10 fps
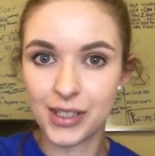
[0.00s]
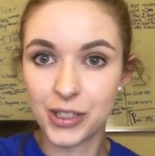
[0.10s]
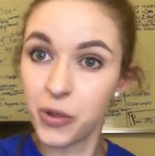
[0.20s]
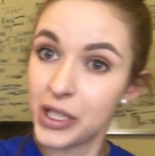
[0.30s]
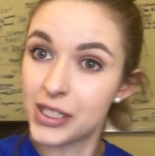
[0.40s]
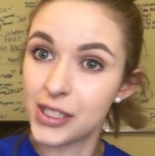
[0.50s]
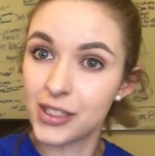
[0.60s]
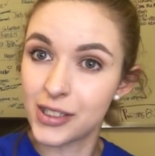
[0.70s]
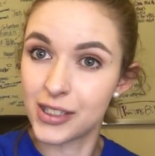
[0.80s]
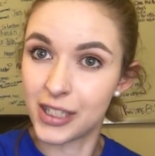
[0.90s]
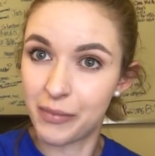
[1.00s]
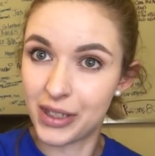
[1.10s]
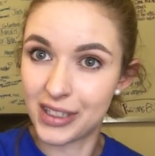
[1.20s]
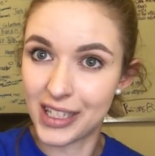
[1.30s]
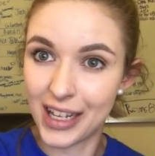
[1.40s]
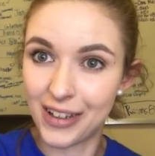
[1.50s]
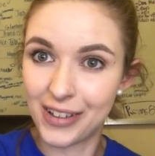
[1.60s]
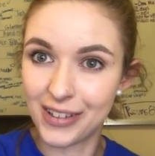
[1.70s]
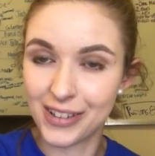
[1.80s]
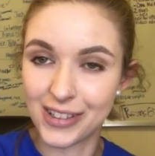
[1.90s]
twist to some of the tale